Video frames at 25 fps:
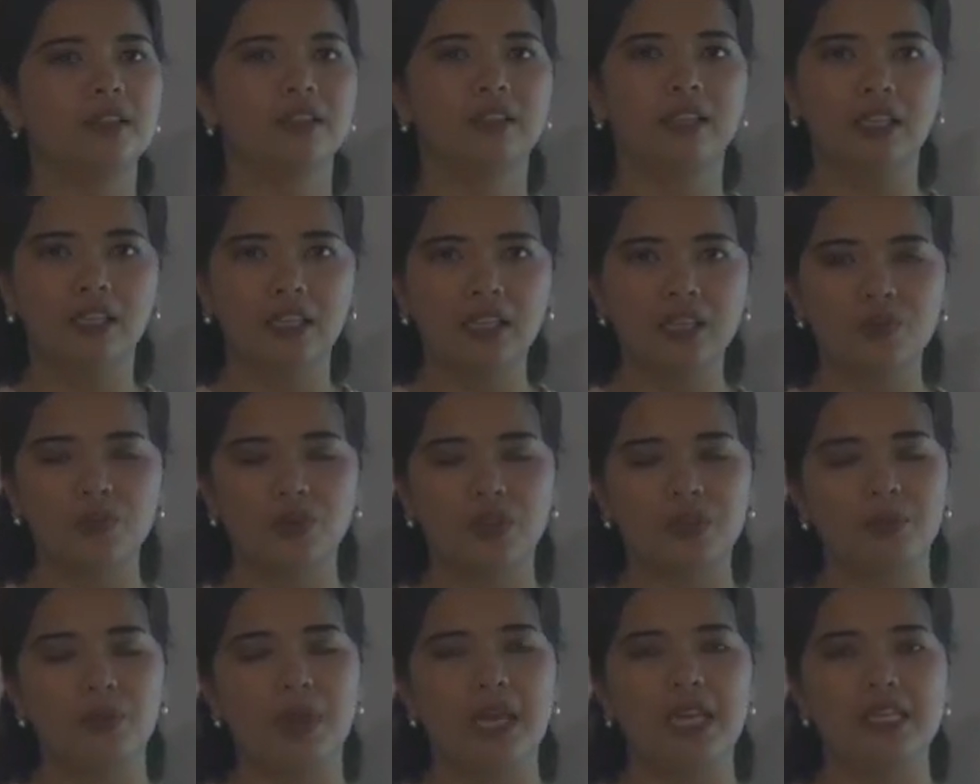dealing
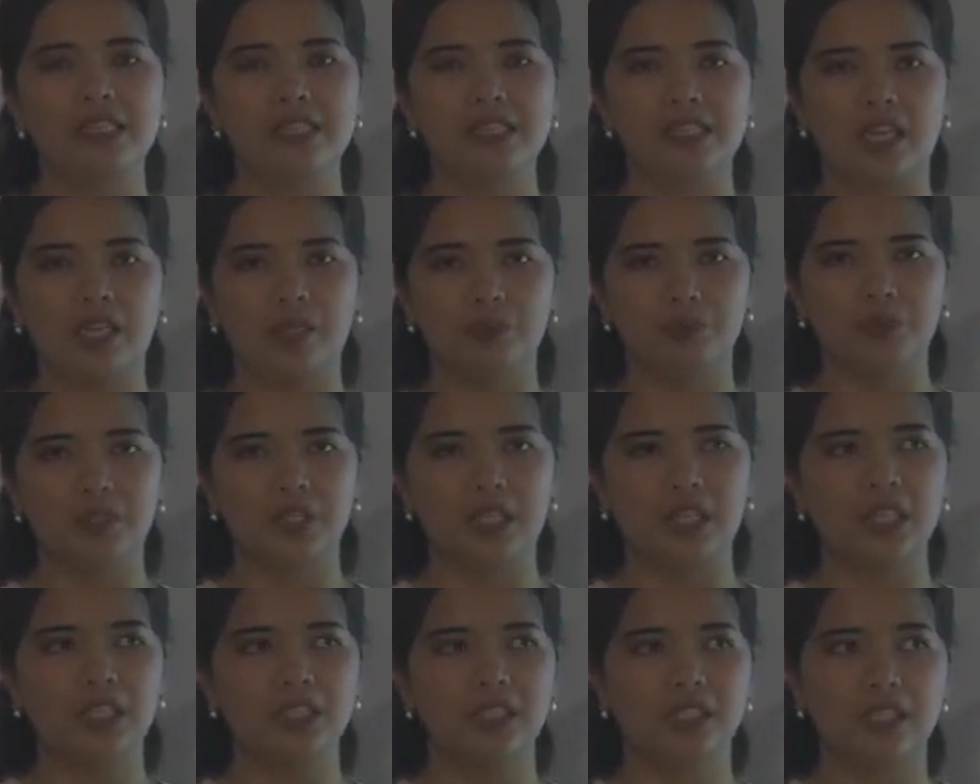with my
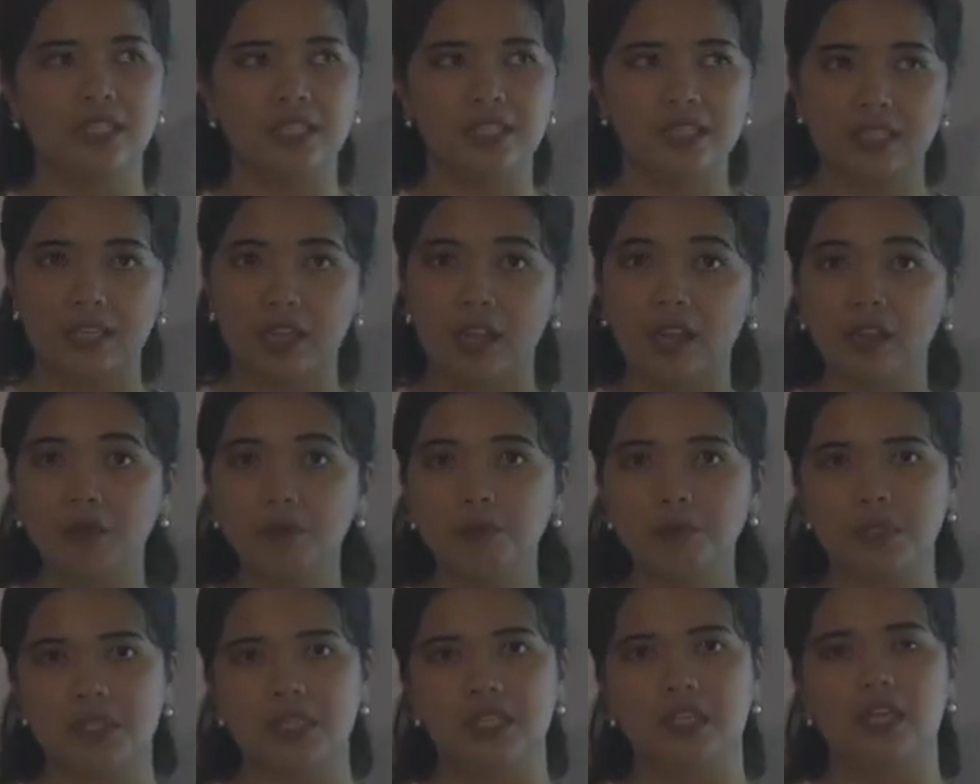subject, just
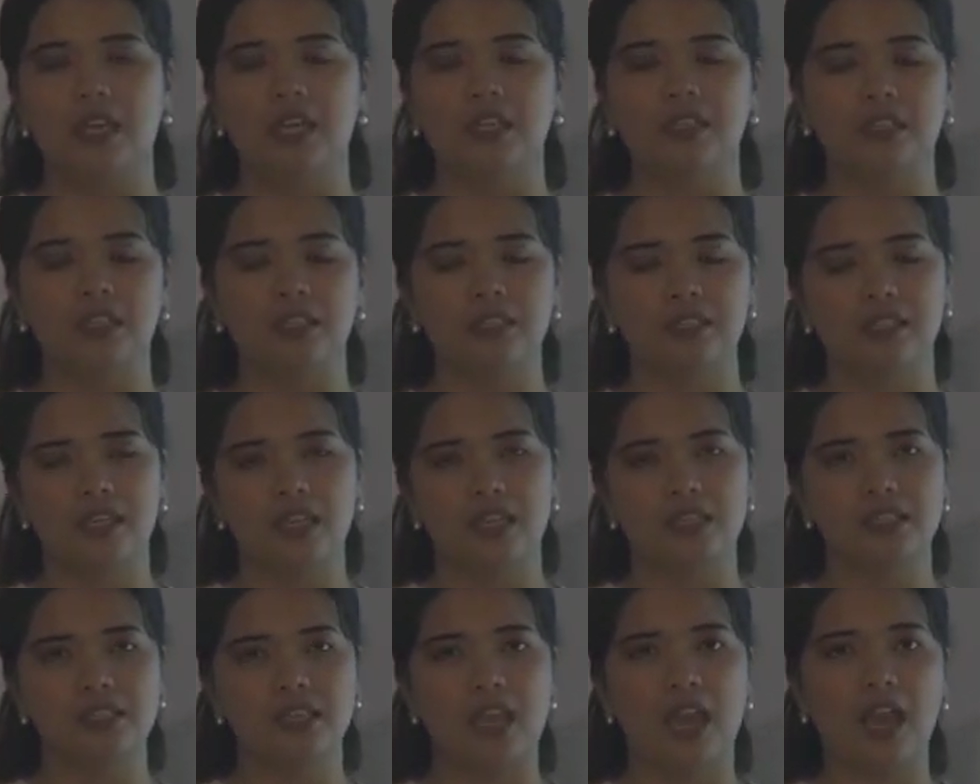tell me and then
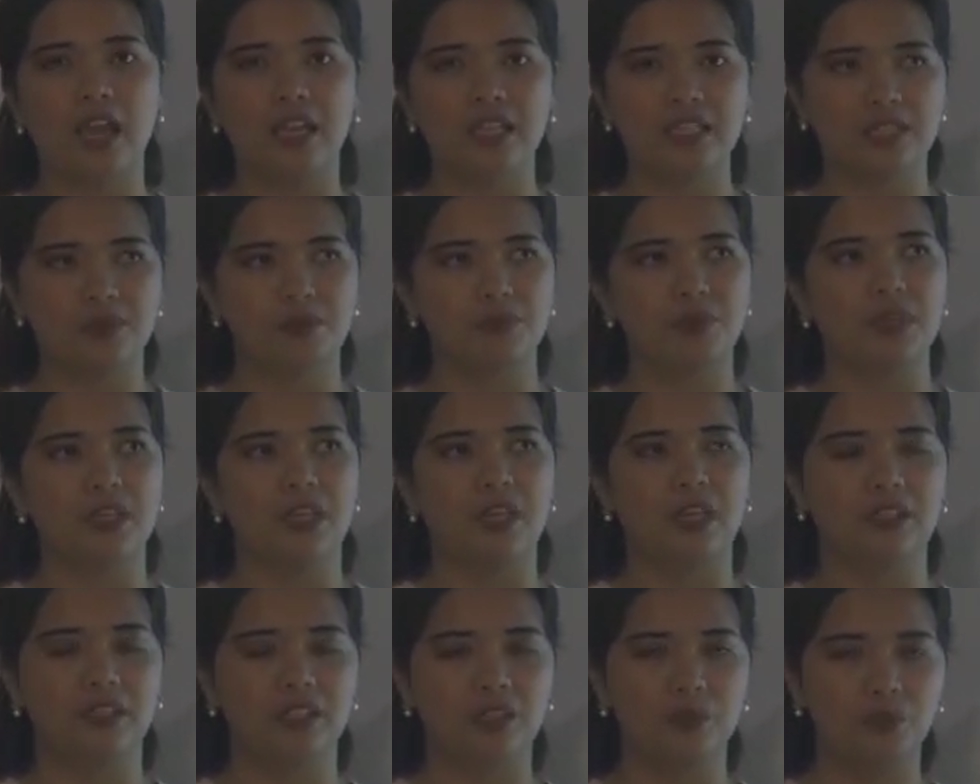just ask
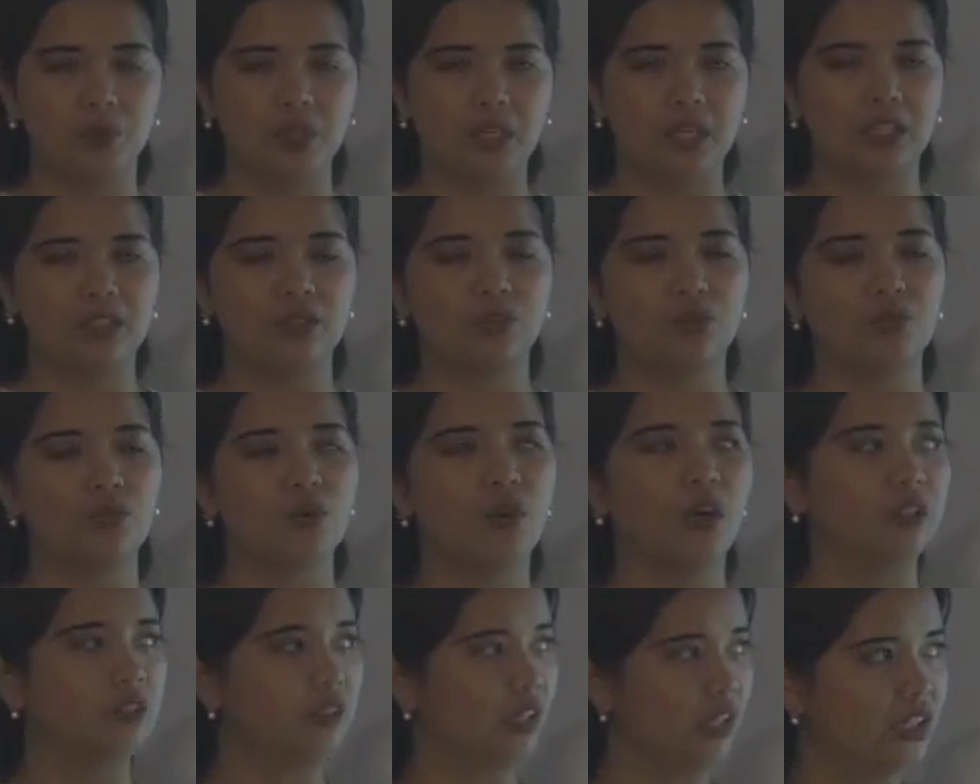me, and then we can
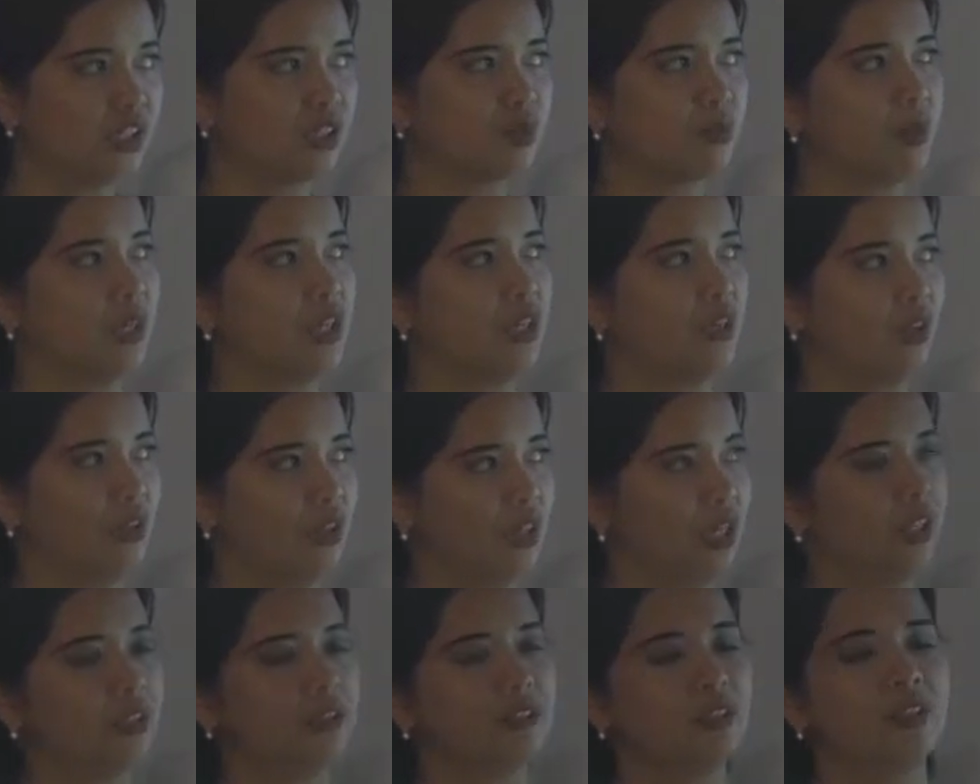do arrangement
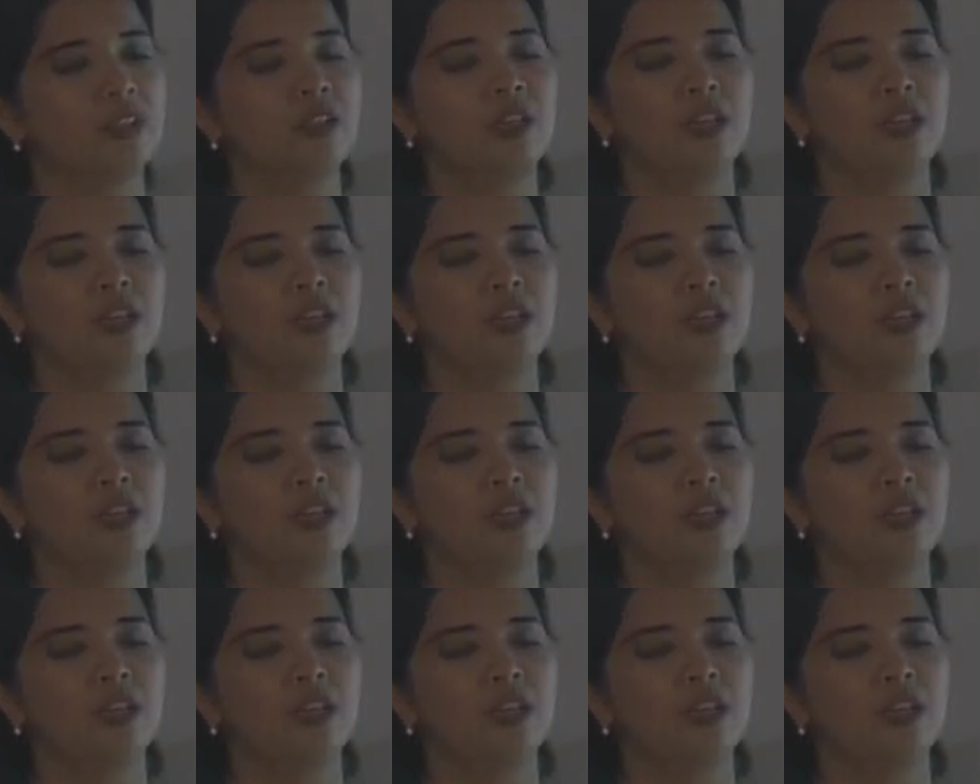on it.